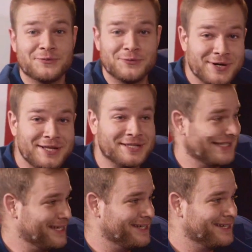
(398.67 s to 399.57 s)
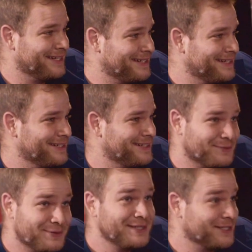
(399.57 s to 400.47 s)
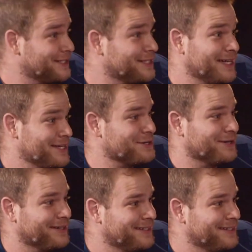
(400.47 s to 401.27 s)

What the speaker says: really, really good answer.